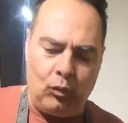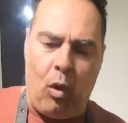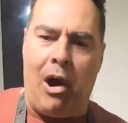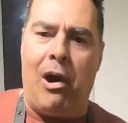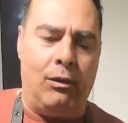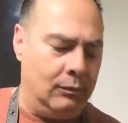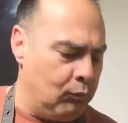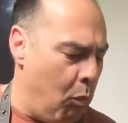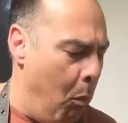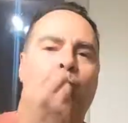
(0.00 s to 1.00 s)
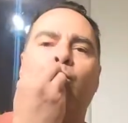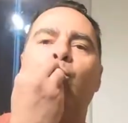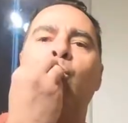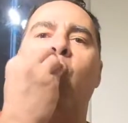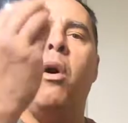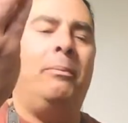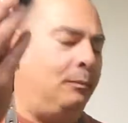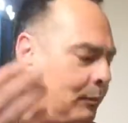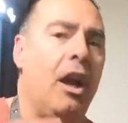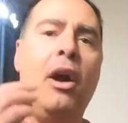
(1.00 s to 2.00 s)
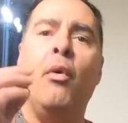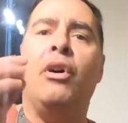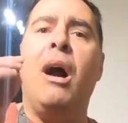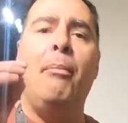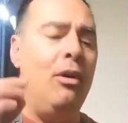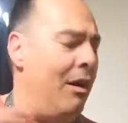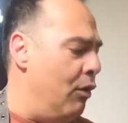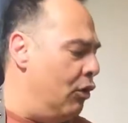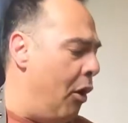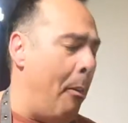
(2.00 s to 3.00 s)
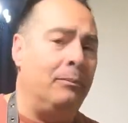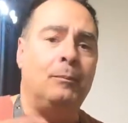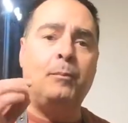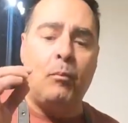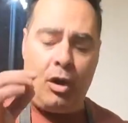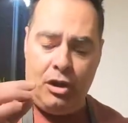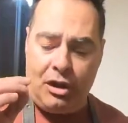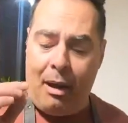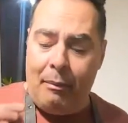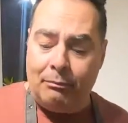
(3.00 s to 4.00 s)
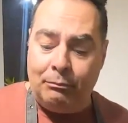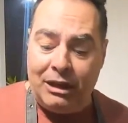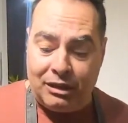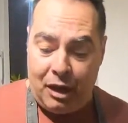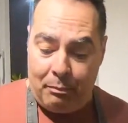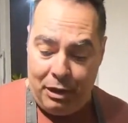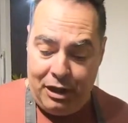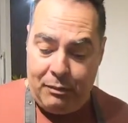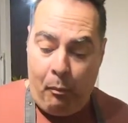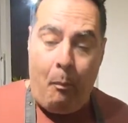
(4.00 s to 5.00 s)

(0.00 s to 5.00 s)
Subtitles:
Wow, è un capolavoro. It's a masterpiece.